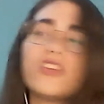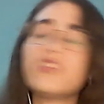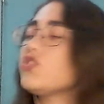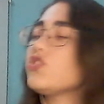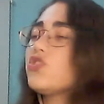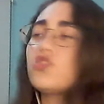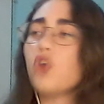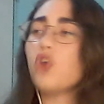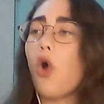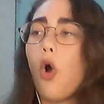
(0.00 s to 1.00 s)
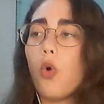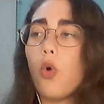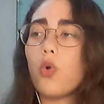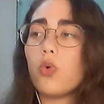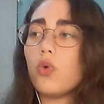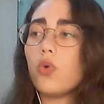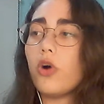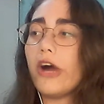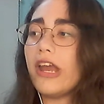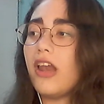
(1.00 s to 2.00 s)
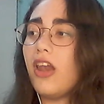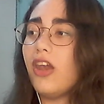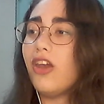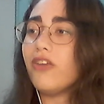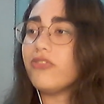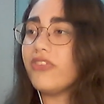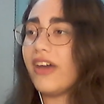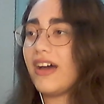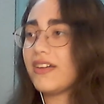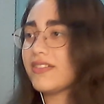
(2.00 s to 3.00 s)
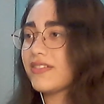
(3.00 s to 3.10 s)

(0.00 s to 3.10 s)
So cool. I love that.